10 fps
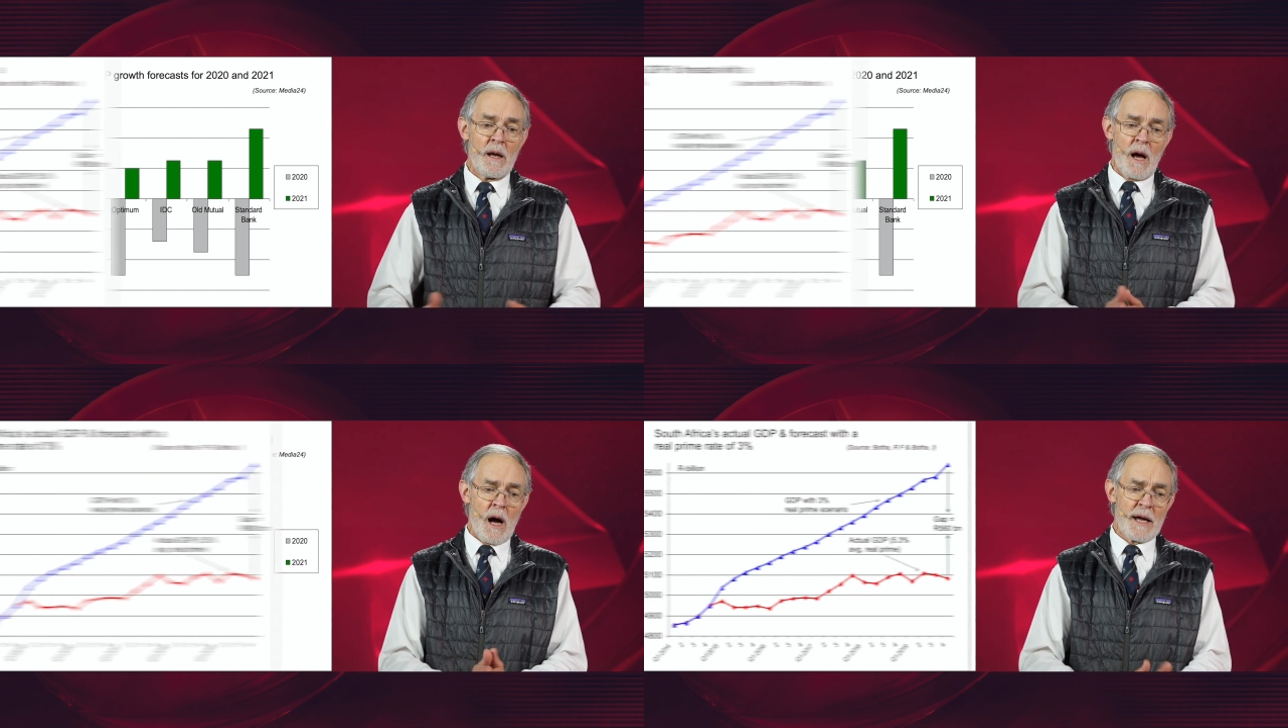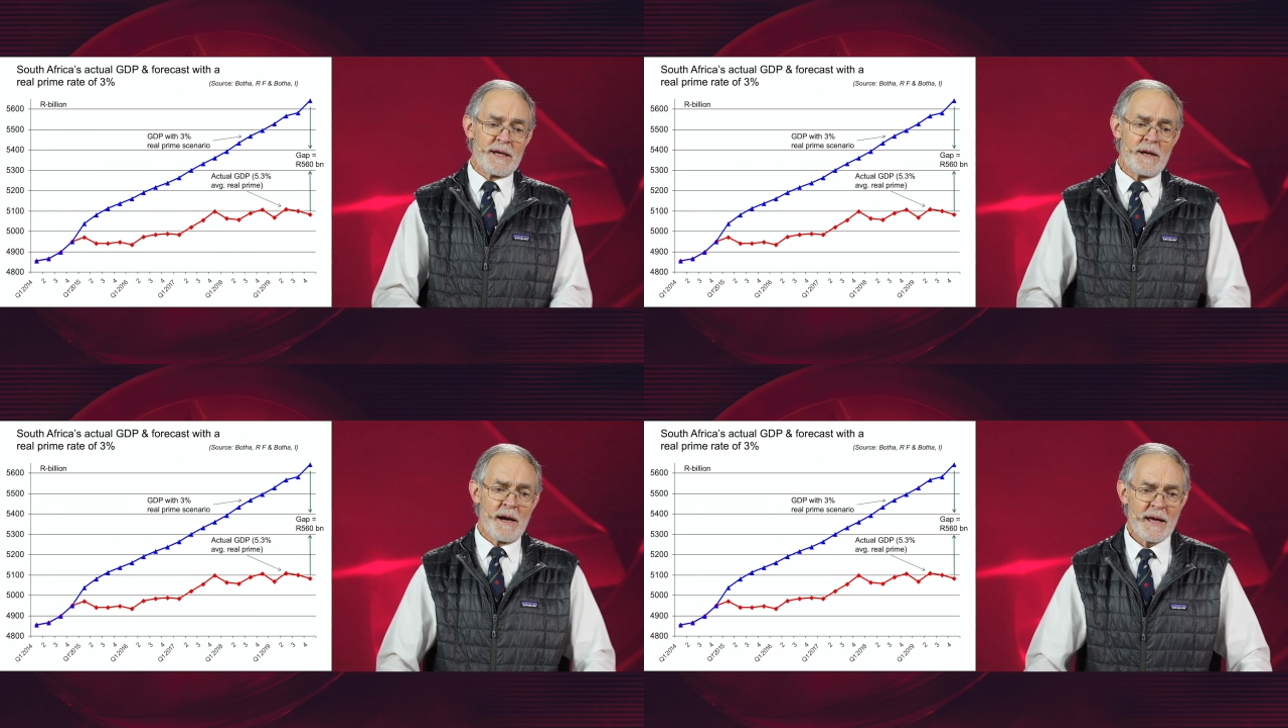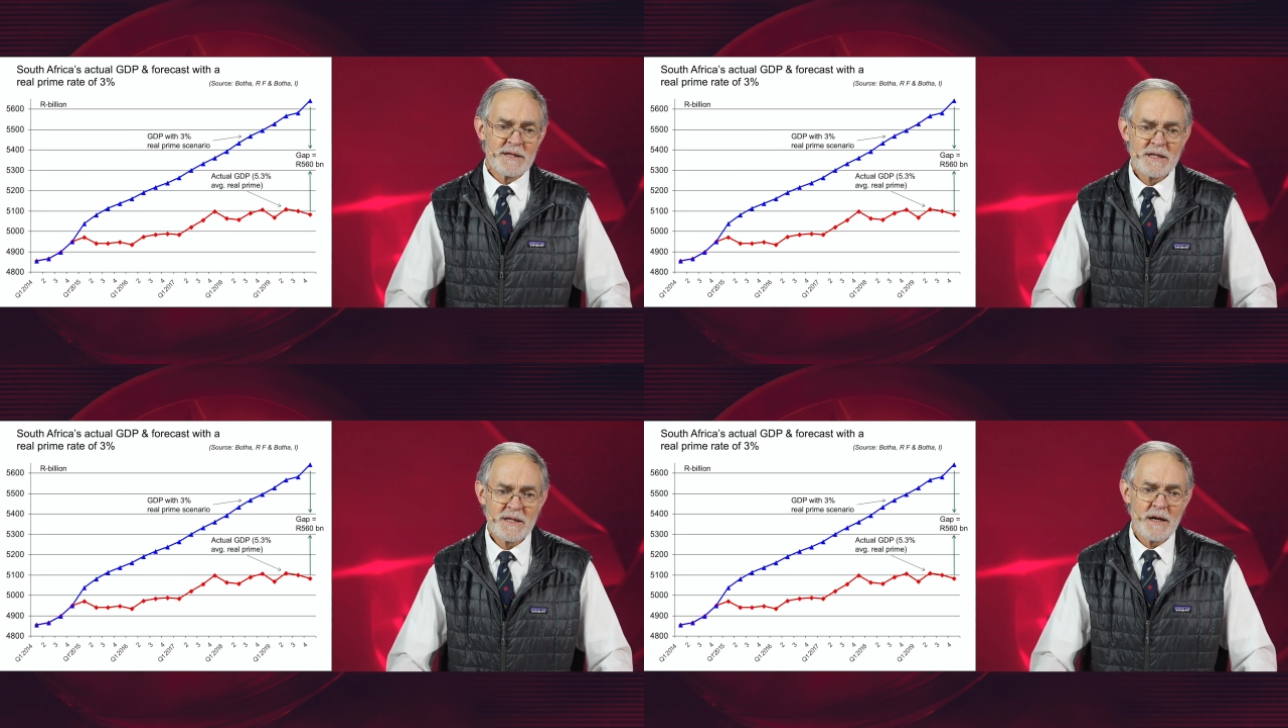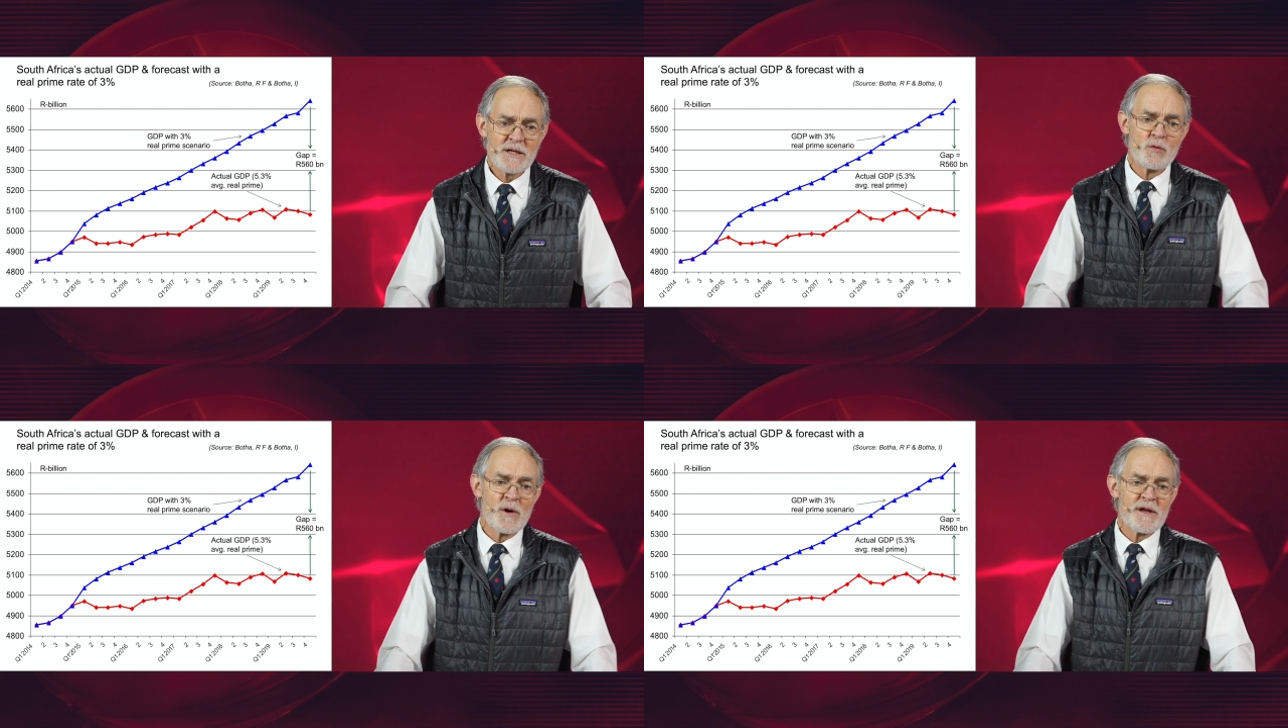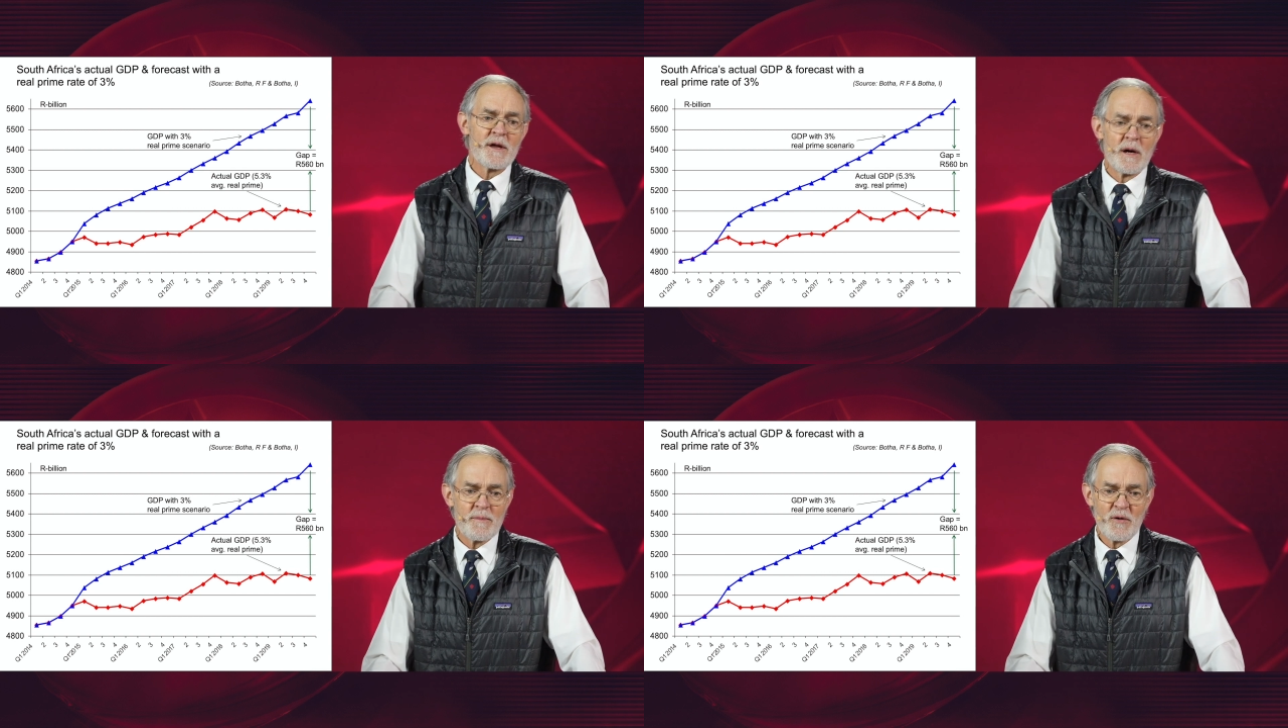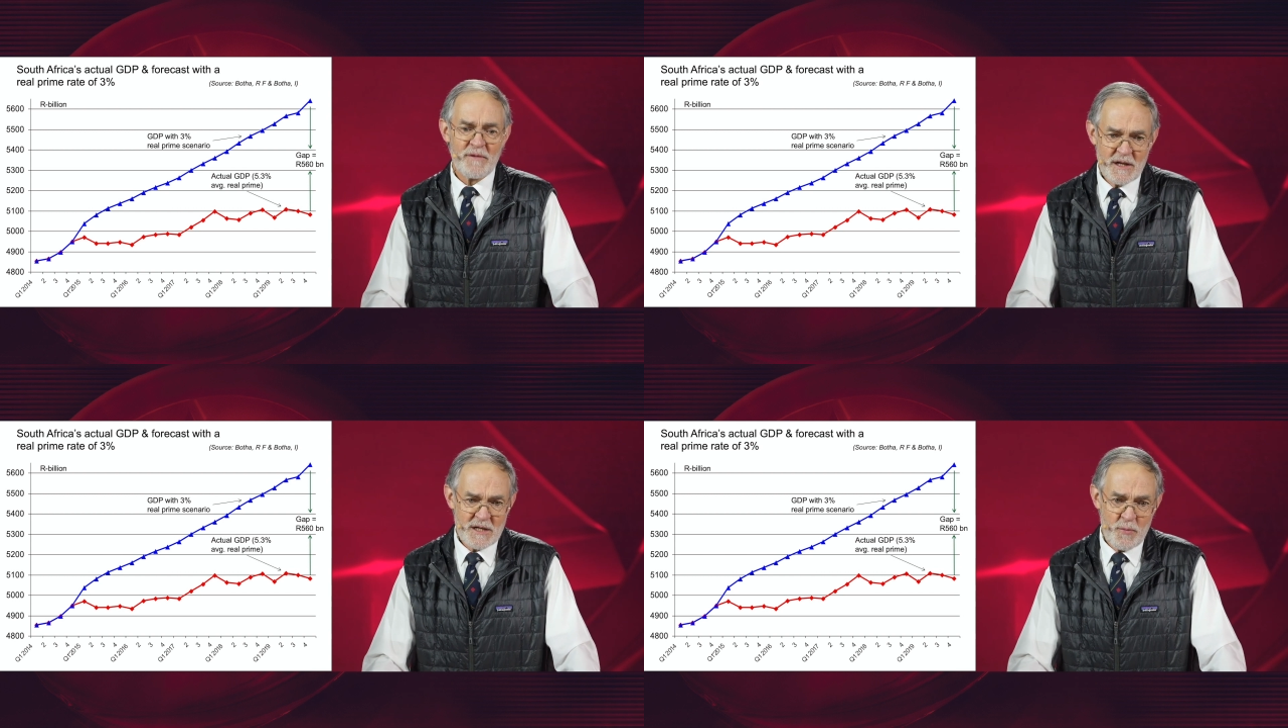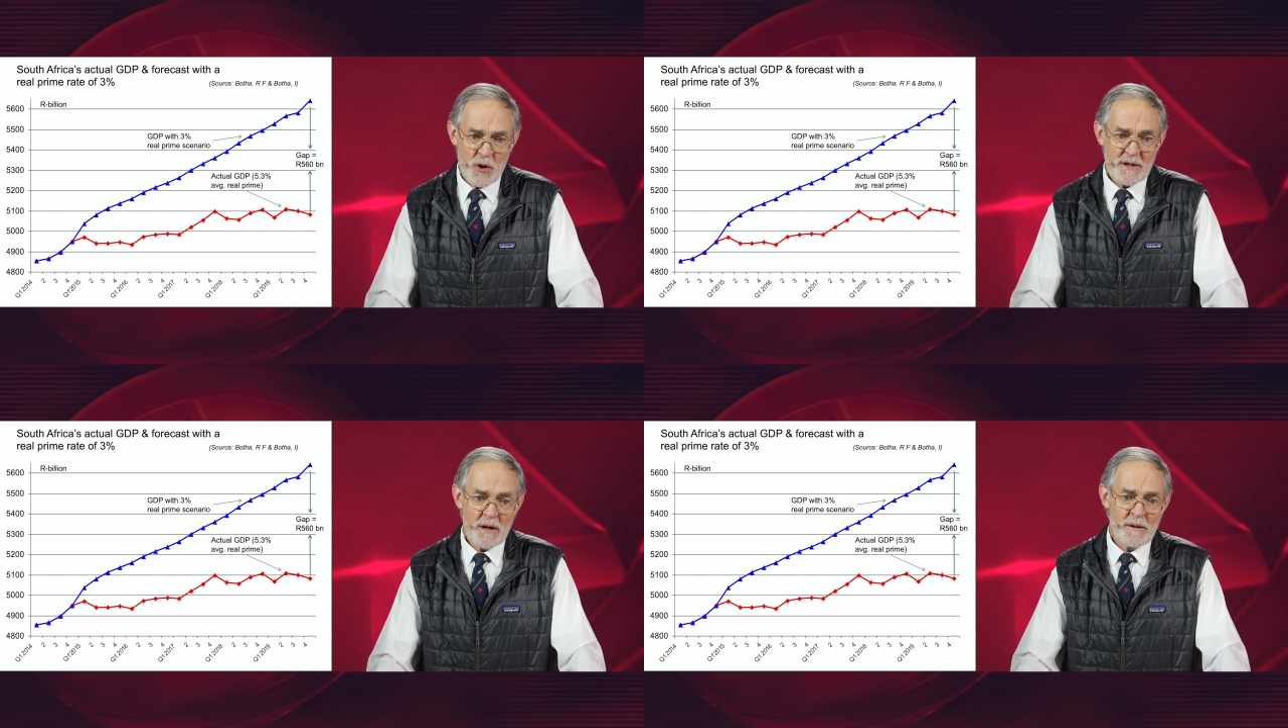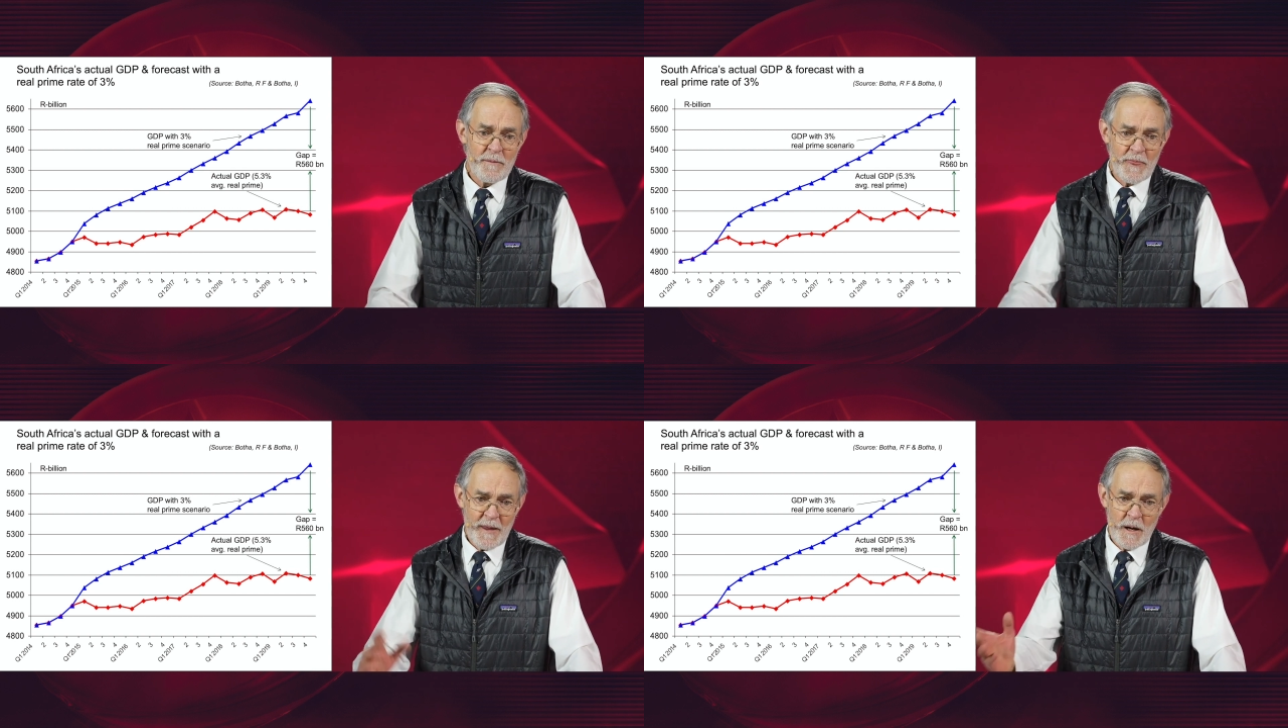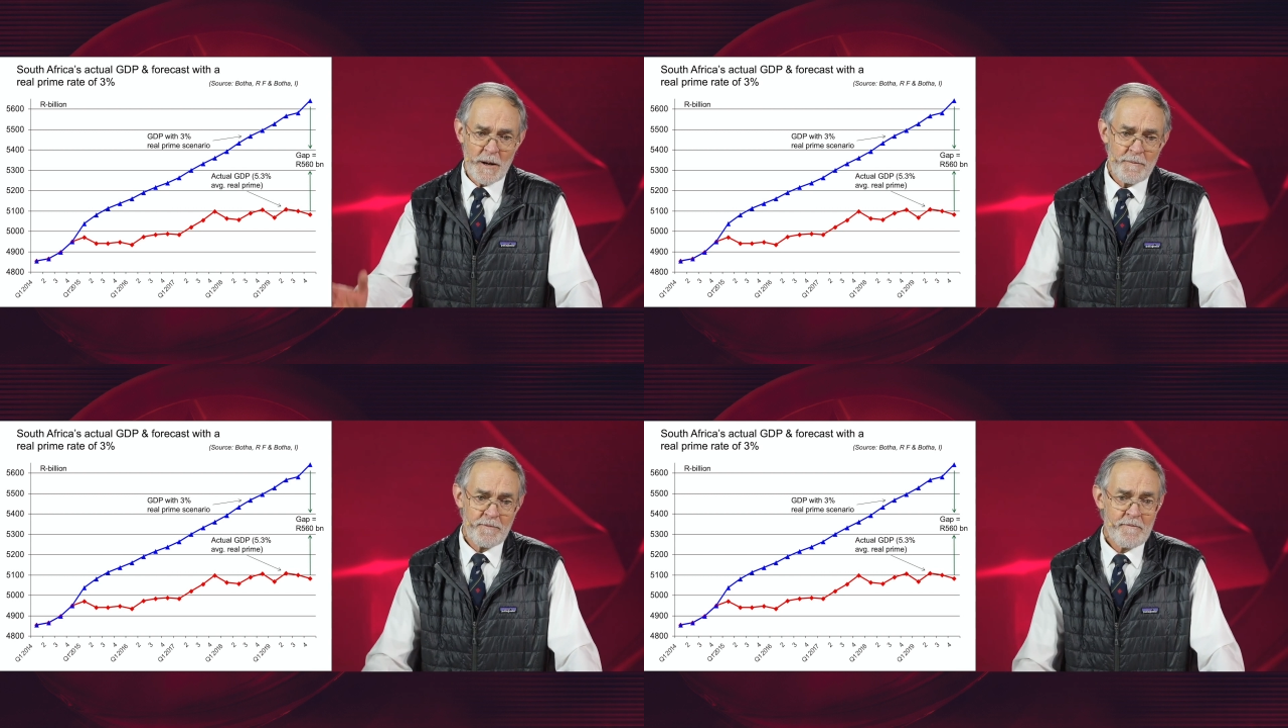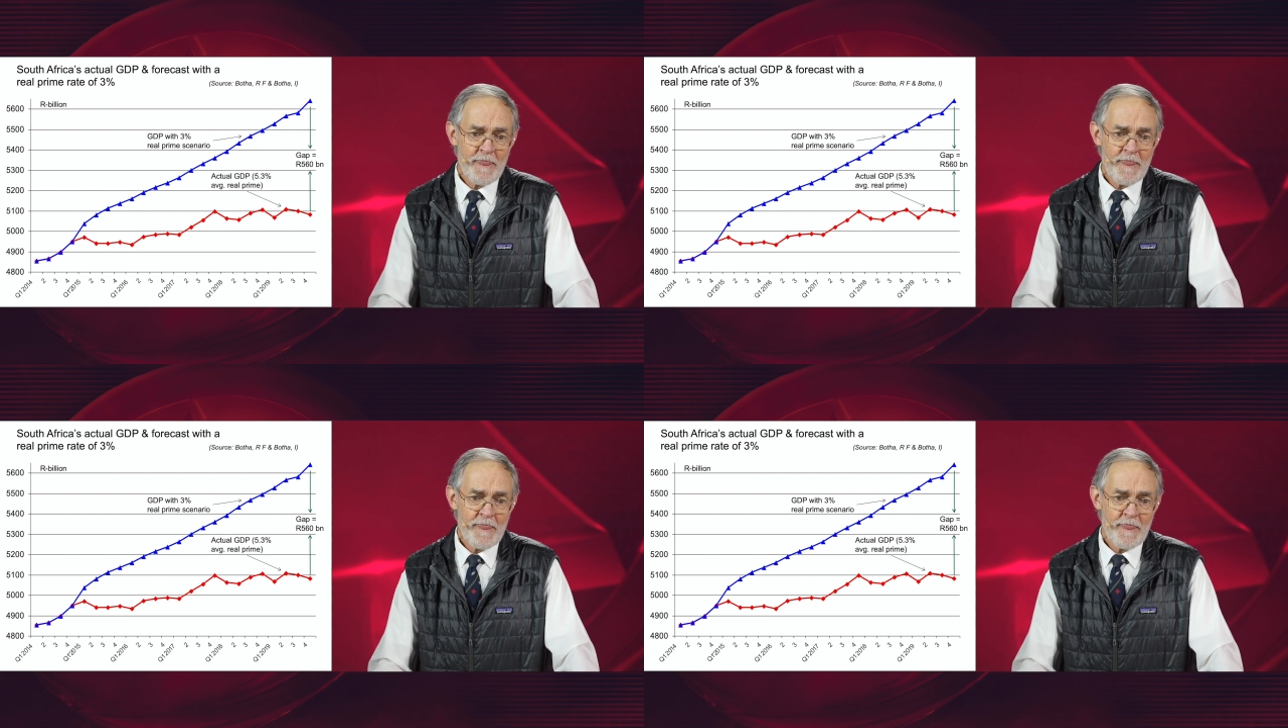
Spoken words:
I did an exercise with Prof. Botha.